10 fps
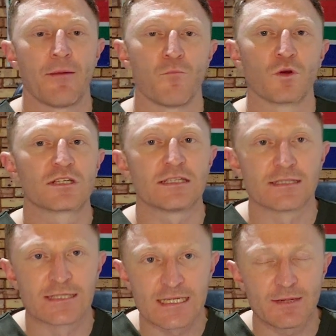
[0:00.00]
which is
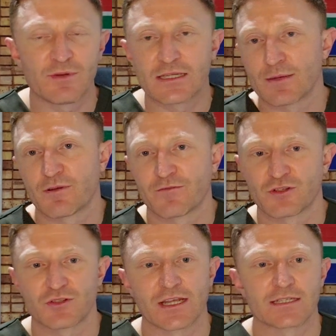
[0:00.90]
deeply, deeply
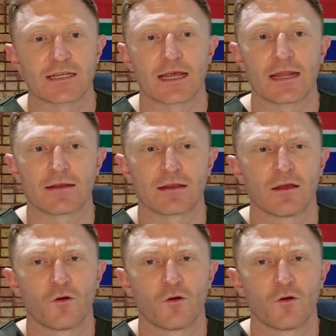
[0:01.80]
frustrating and